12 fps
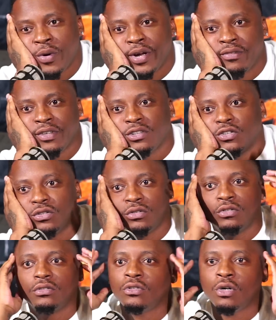whatever. Just
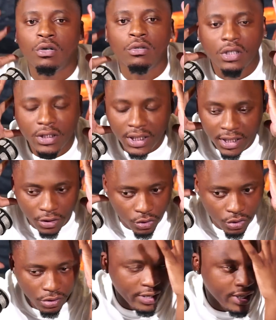don't think
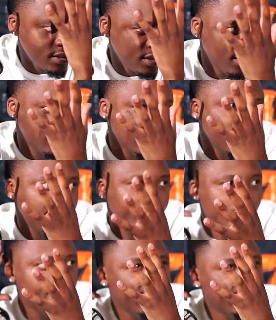too crazy.
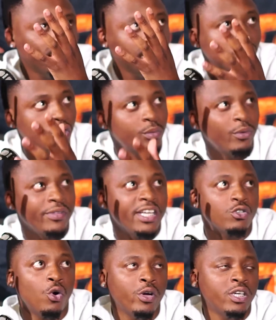If your budget is too small.
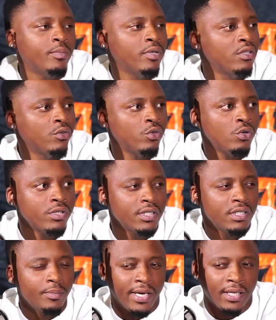That's always been the rule
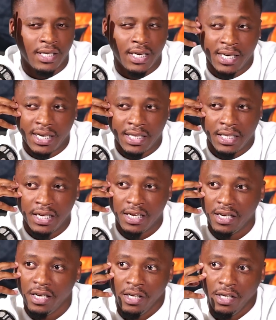since back then. And I
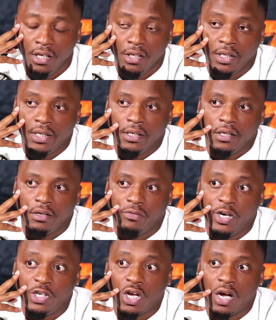think,
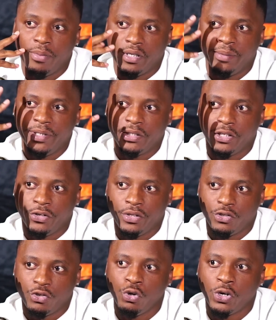for example, let me tell you
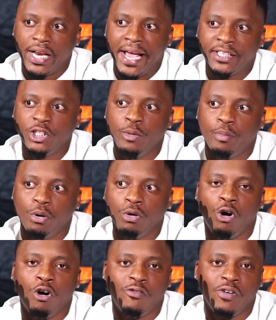this. You could actually
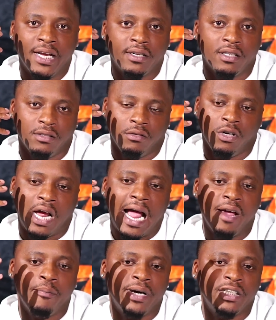pull off like a
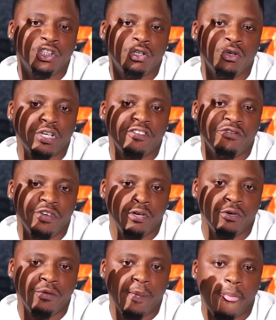high budget looking
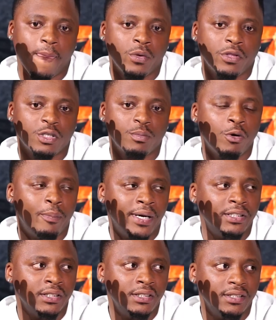video with a small
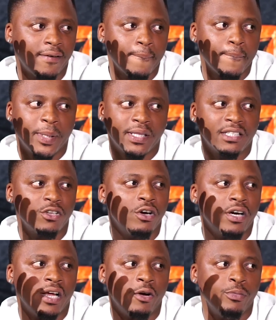budget, but that's not
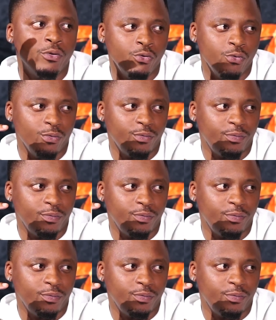going to help you.